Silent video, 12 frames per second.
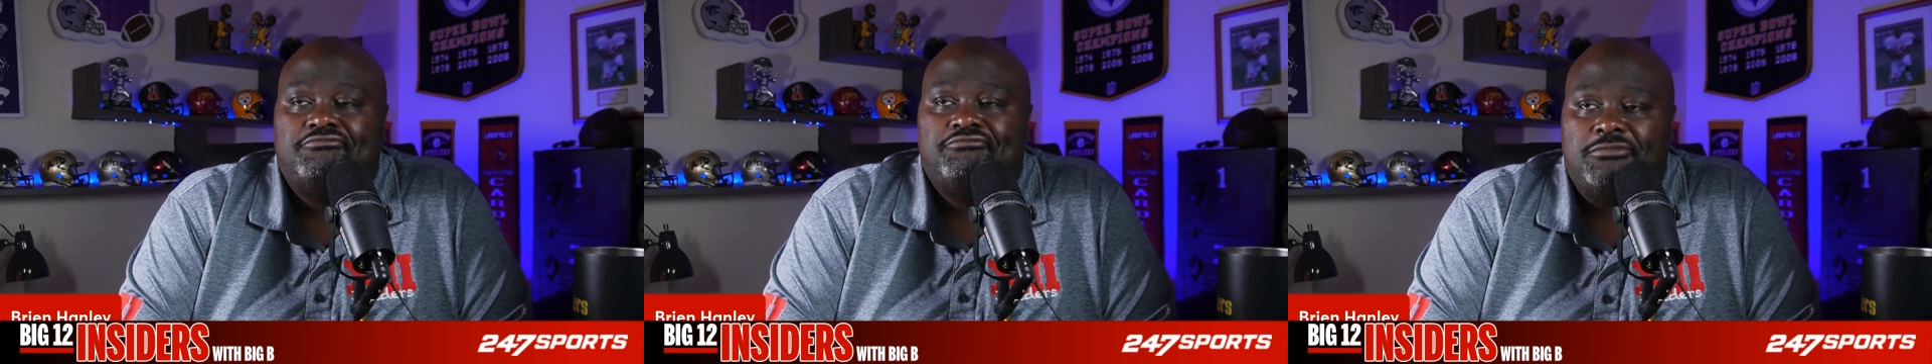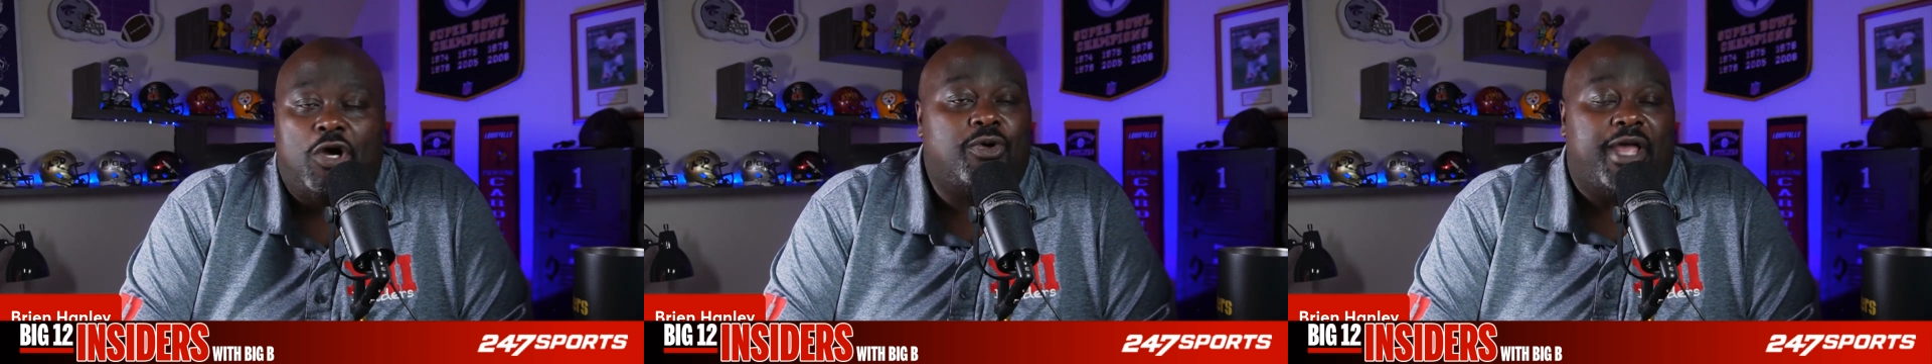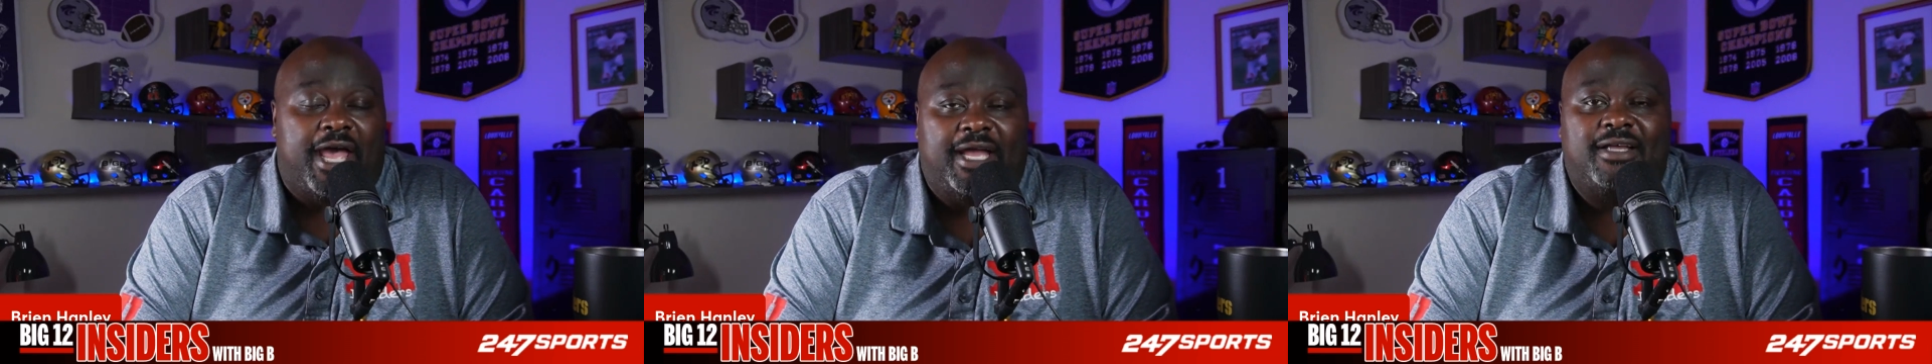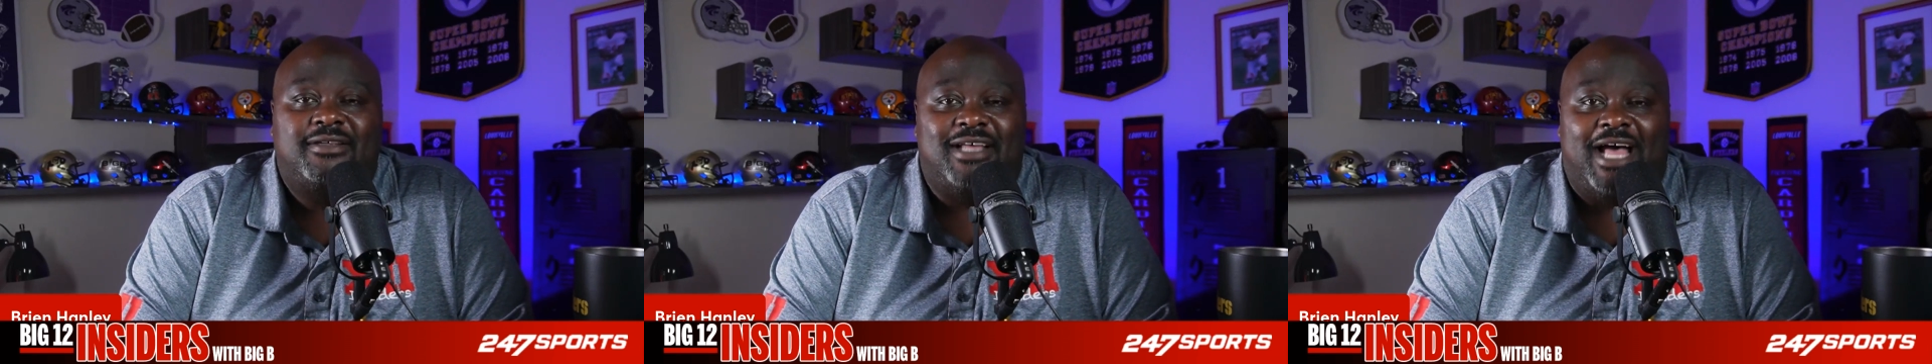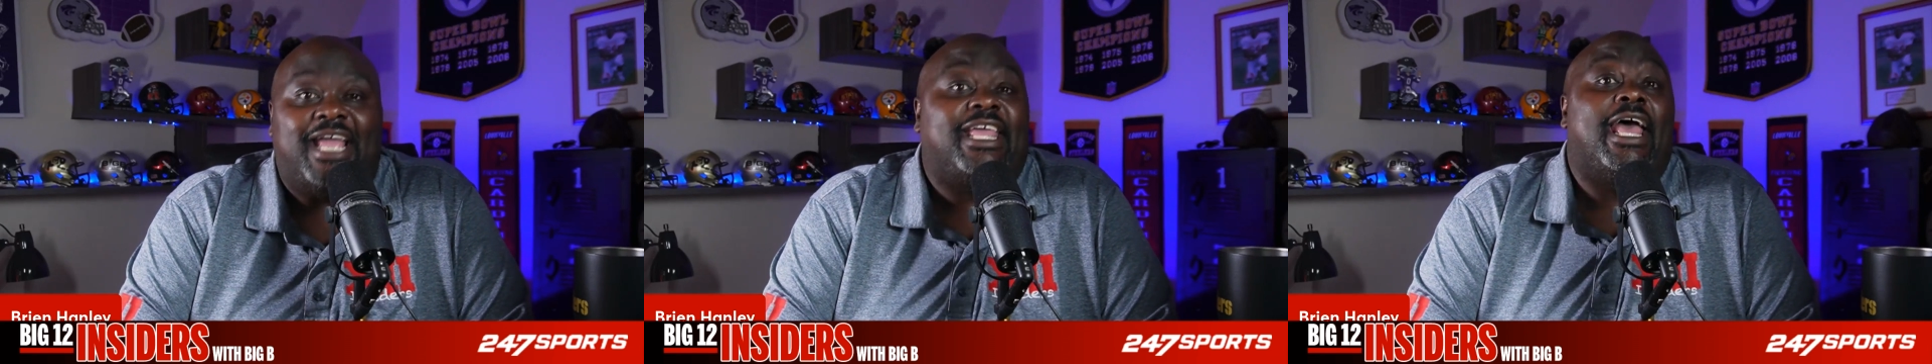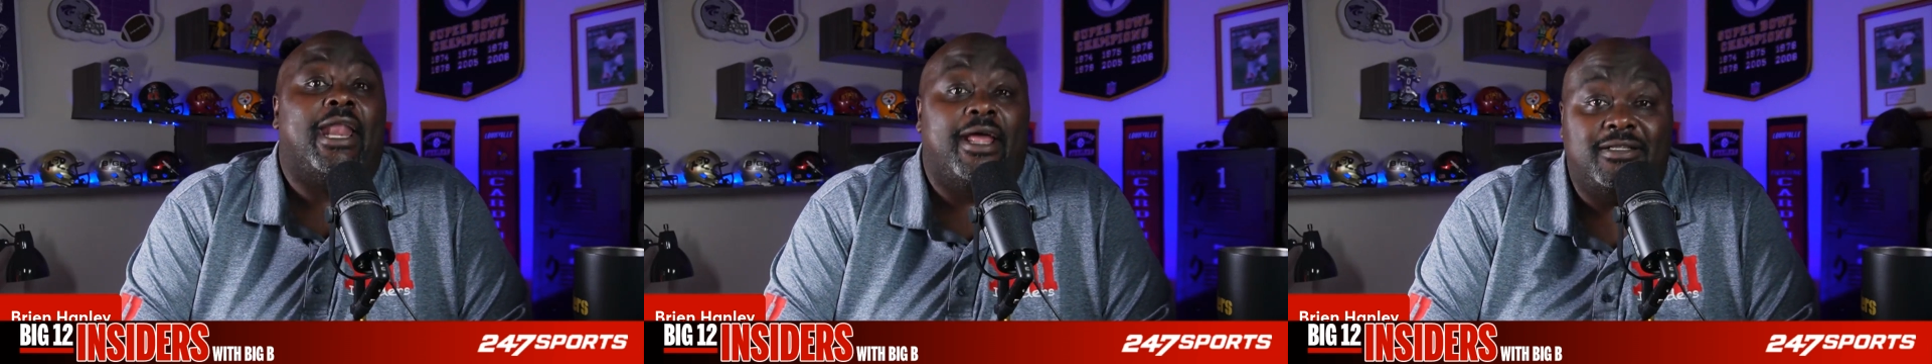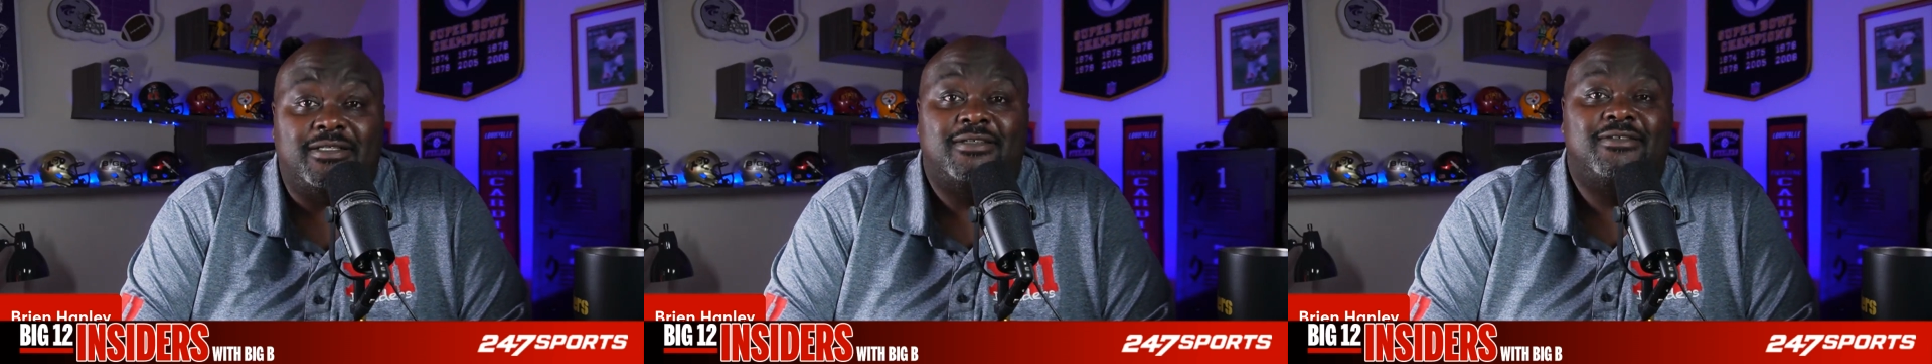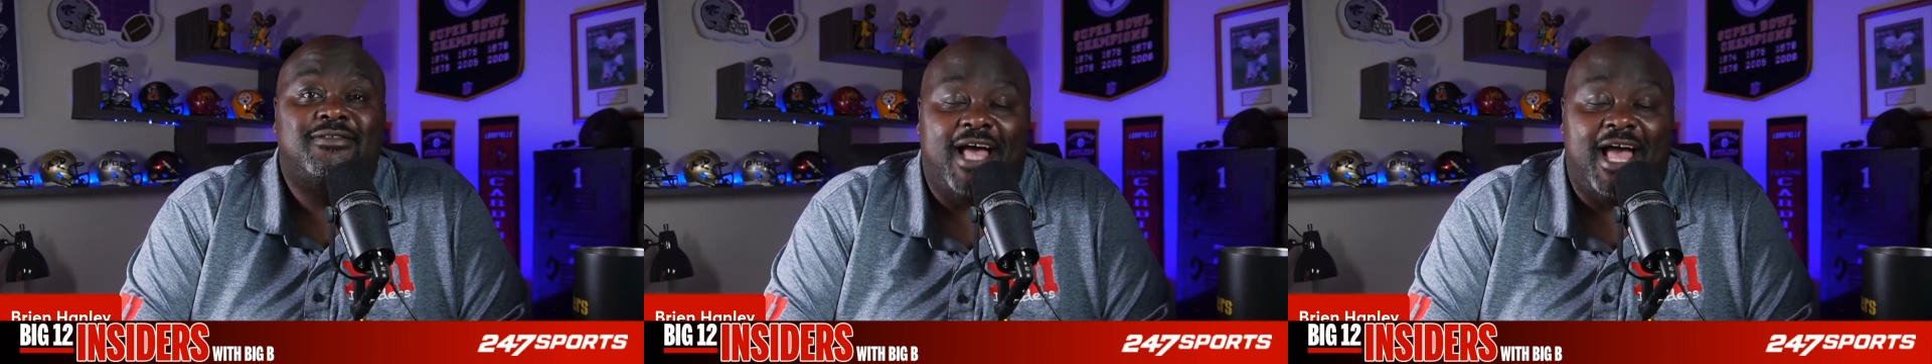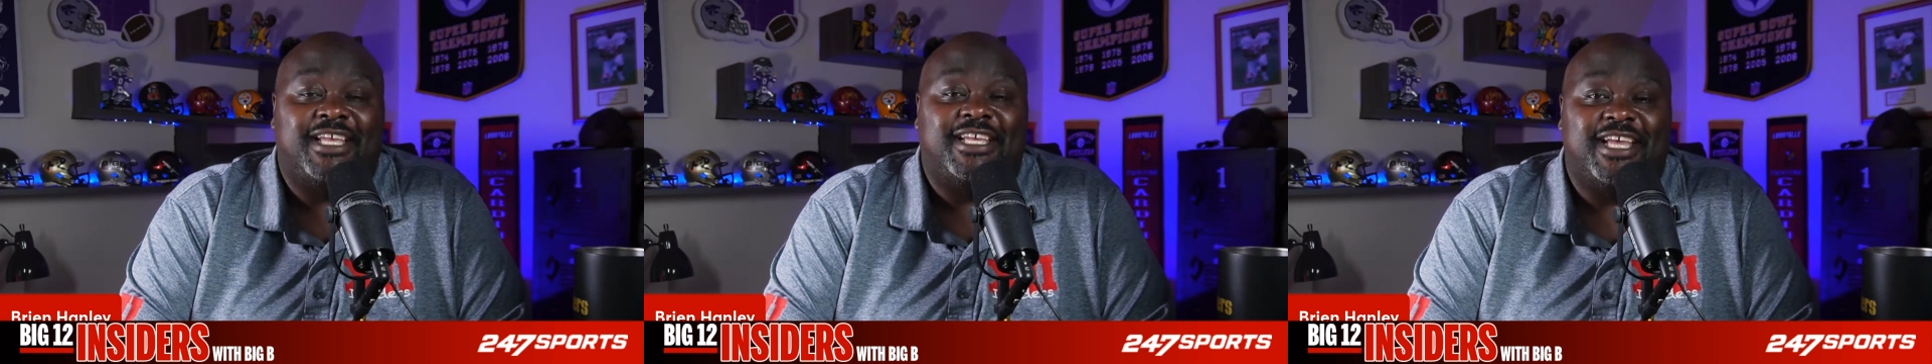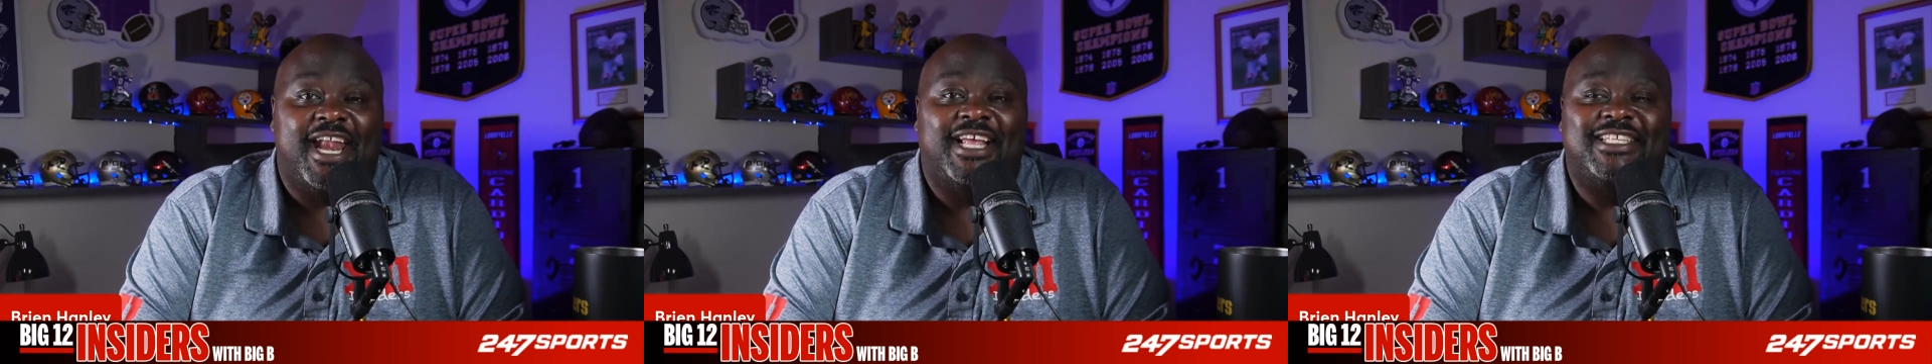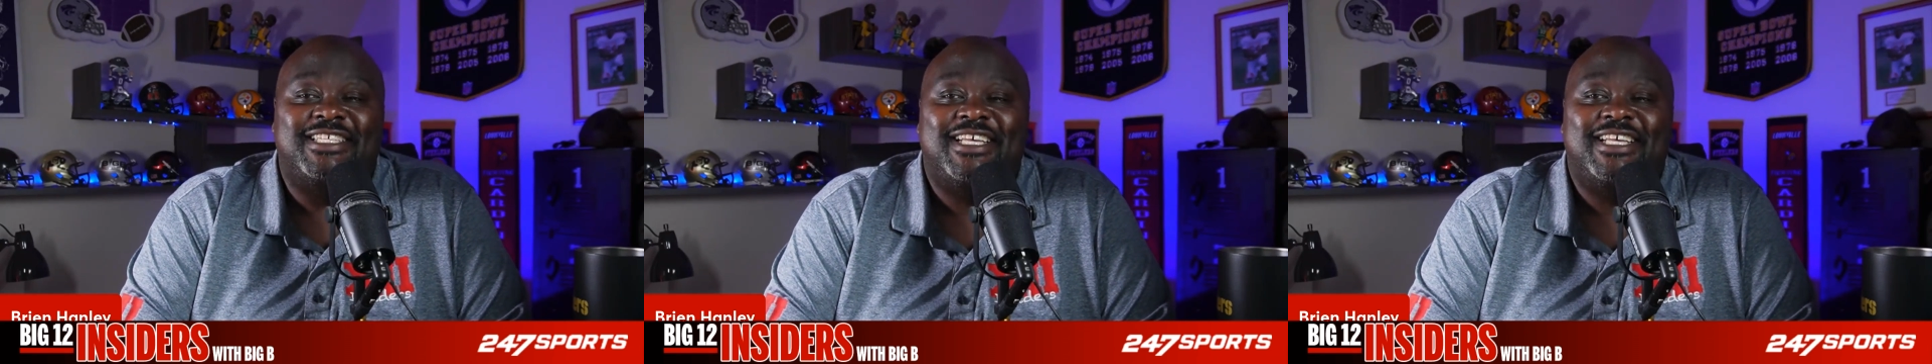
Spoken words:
Okay, I get it.